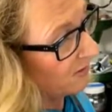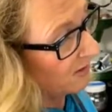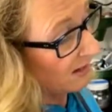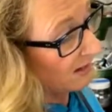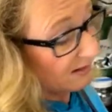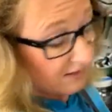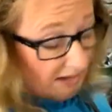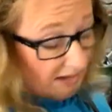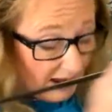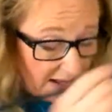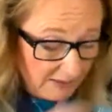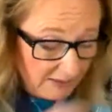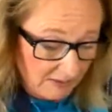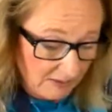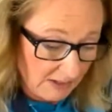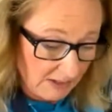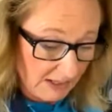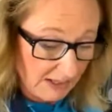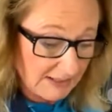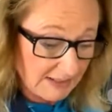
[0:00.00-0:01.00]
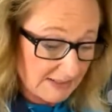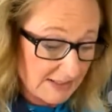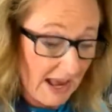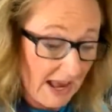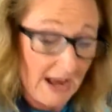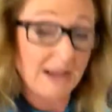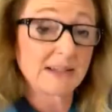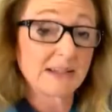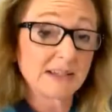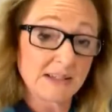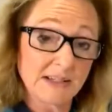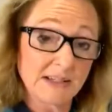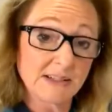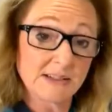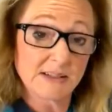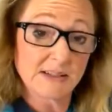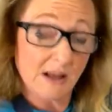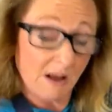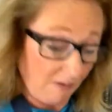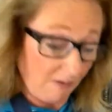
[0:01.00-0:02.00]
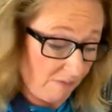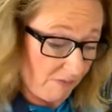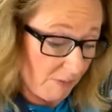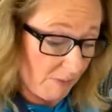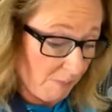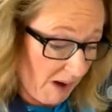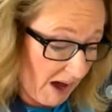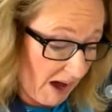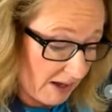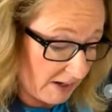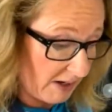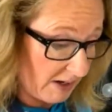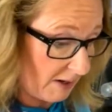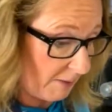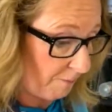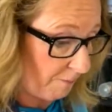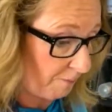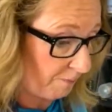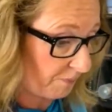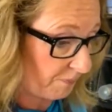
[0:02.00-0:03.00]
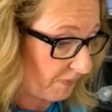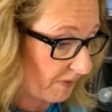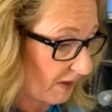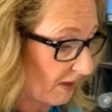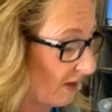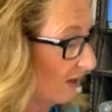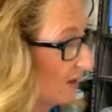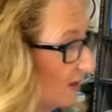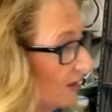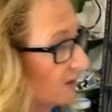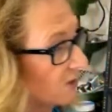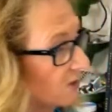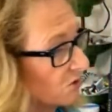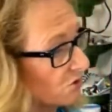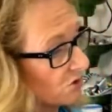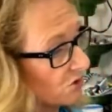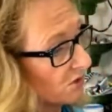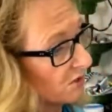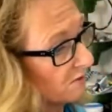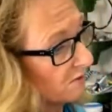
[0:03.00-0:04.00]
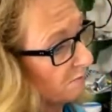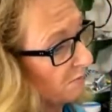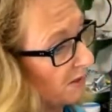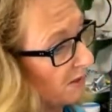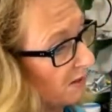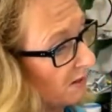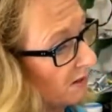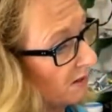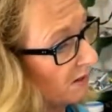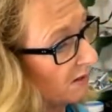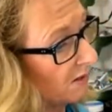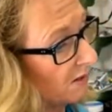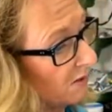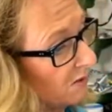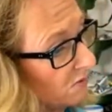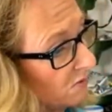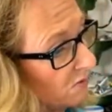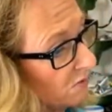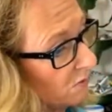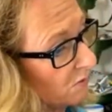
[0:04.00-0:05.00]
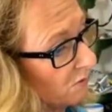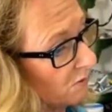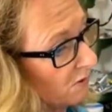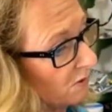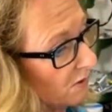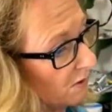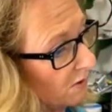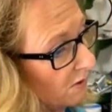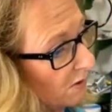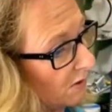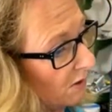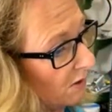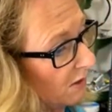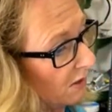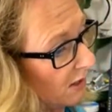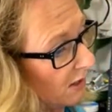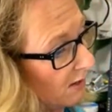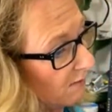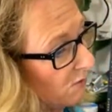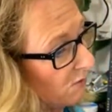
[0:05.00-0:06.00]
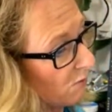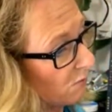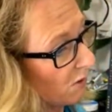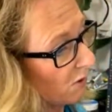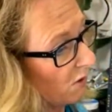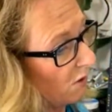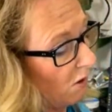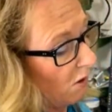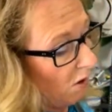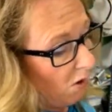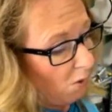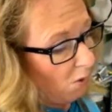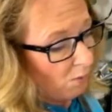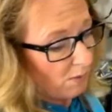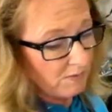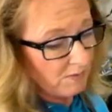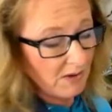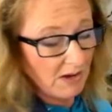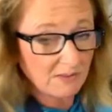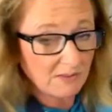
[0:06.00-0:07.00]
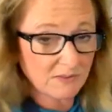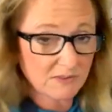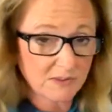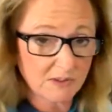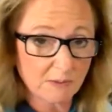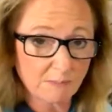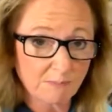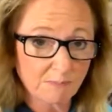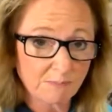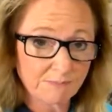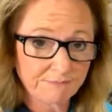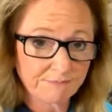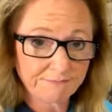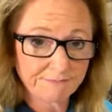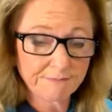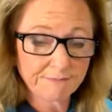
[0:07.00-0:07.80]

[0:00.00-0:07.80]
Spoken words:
the exactness of the body, just because, if you recall, we've got some,